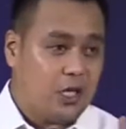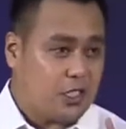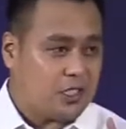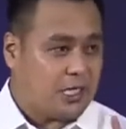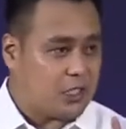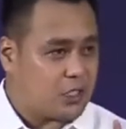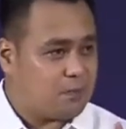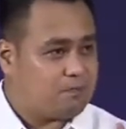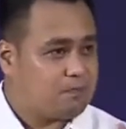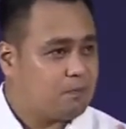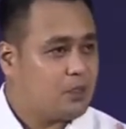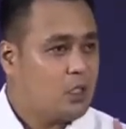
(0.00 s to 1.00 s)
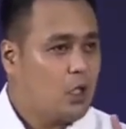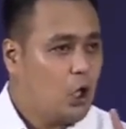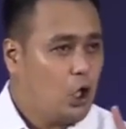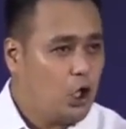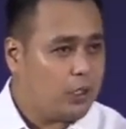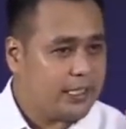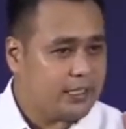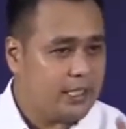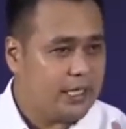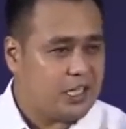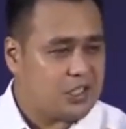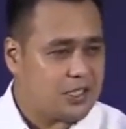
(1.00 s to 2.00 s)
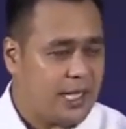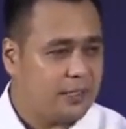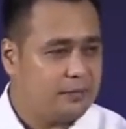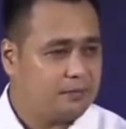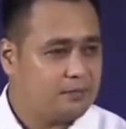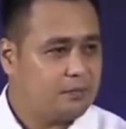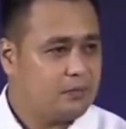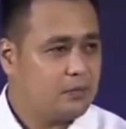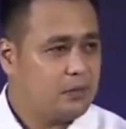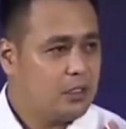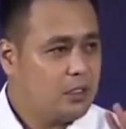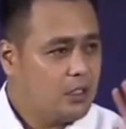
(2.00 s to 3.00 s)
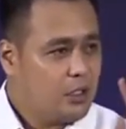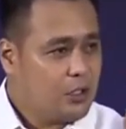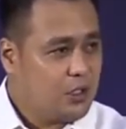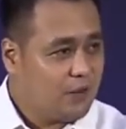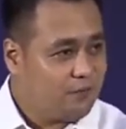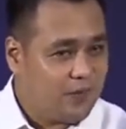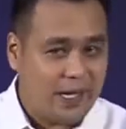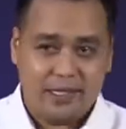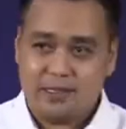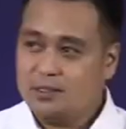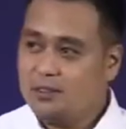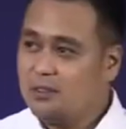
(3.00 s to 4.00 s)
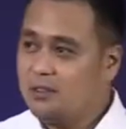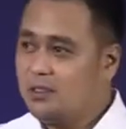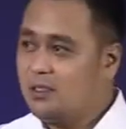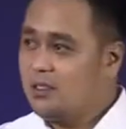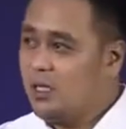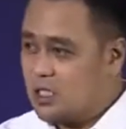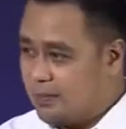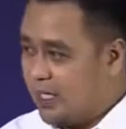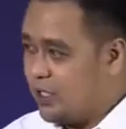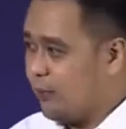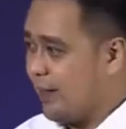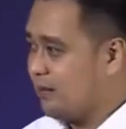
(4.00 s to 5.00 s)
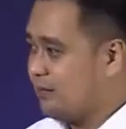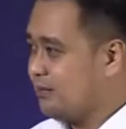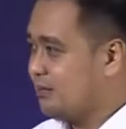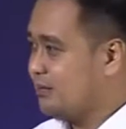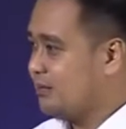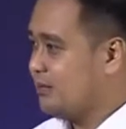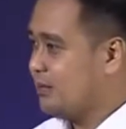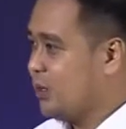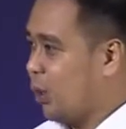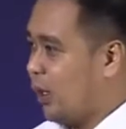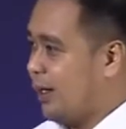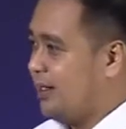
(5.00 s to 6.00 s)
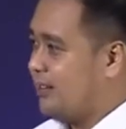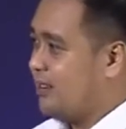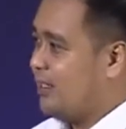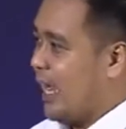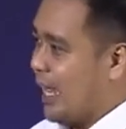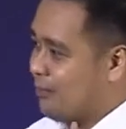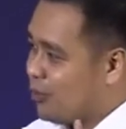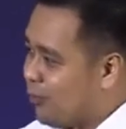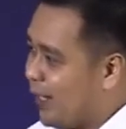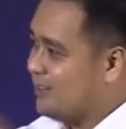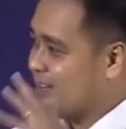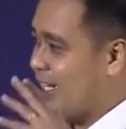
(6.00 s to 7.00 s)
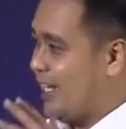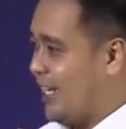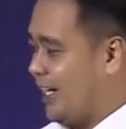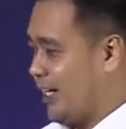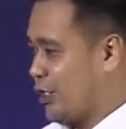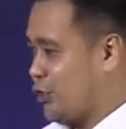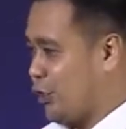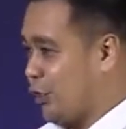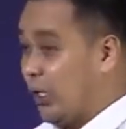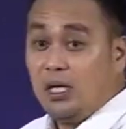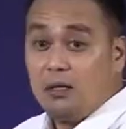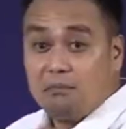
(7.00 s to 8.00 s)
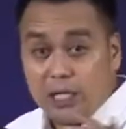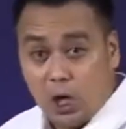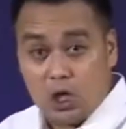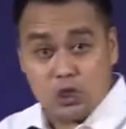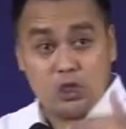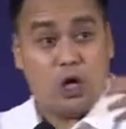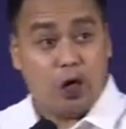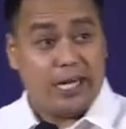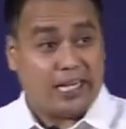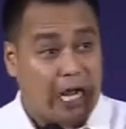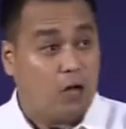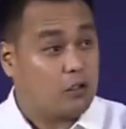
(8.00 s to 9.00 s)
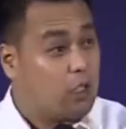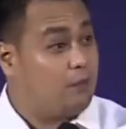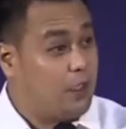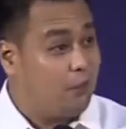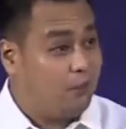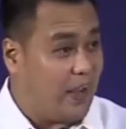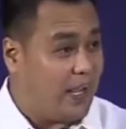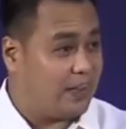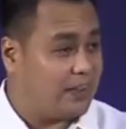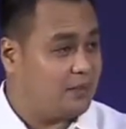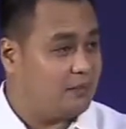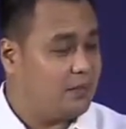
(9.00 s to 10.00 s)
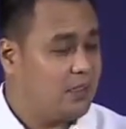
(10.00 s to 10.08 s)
Jesus looked at her and said, "Your faith has made you well." Or, "I'm granting healing to you because on account of your faith."